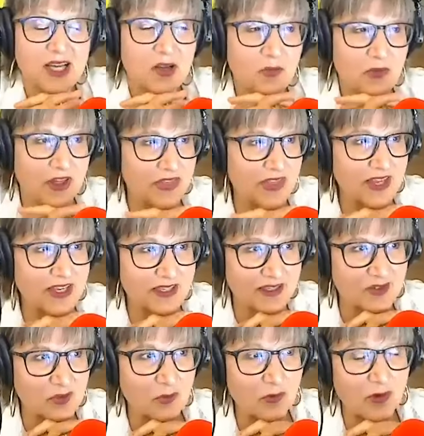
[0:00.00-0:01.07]
Well, I think
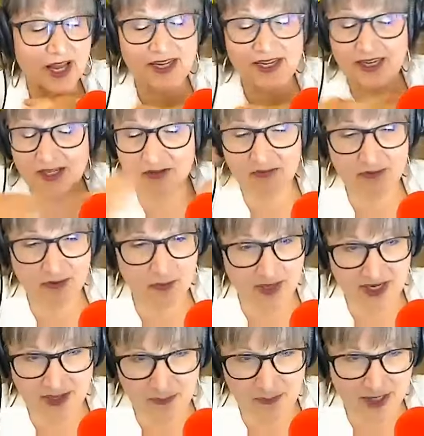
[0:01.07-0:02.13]
writing for
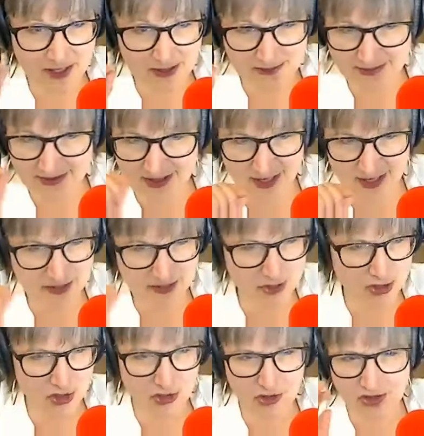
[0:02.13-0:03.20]
me, I
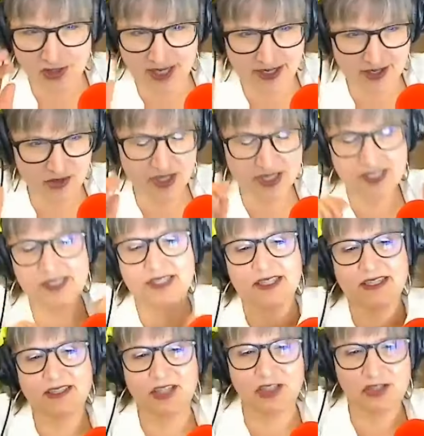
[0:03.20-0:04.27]
journal like
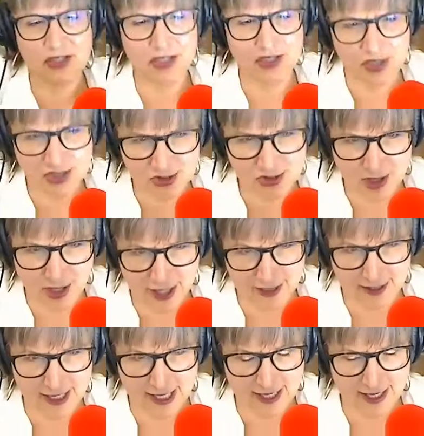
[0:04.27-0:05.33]
crazy, to just try
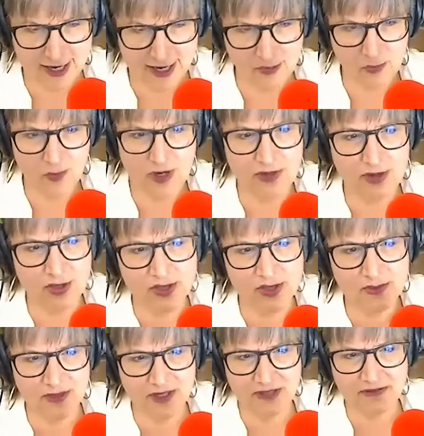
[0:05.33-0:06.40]
and get out what those
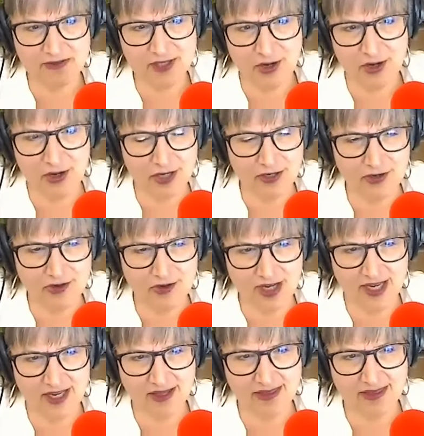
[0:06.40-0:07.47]
beliefs are
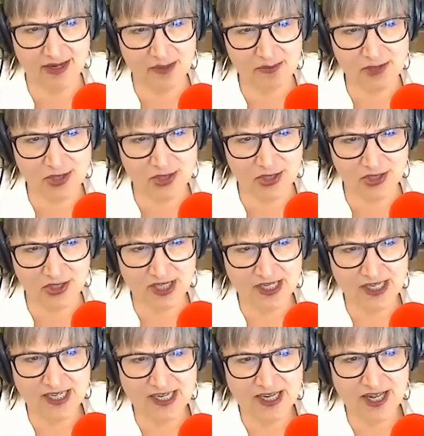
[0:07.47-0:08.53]
underneath. And I'm sure
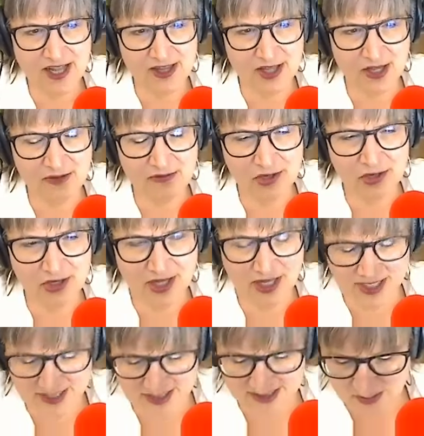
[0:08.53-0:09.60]
a lot of your
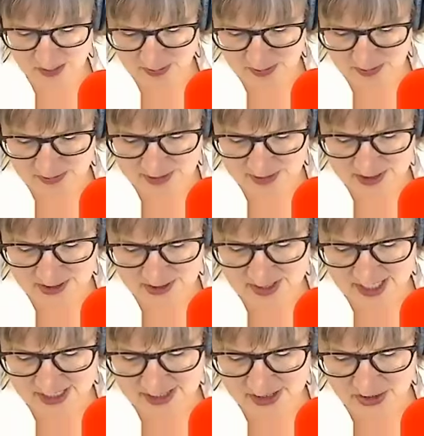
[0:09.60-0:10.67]
clients probably do
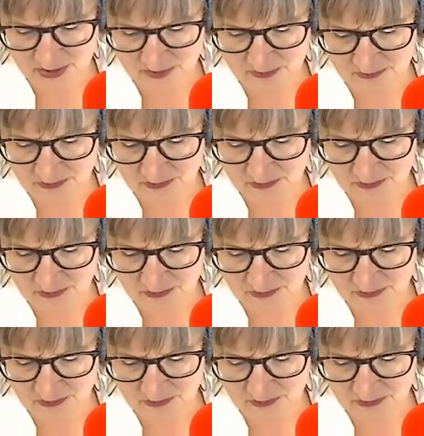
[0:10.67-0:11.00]
that too.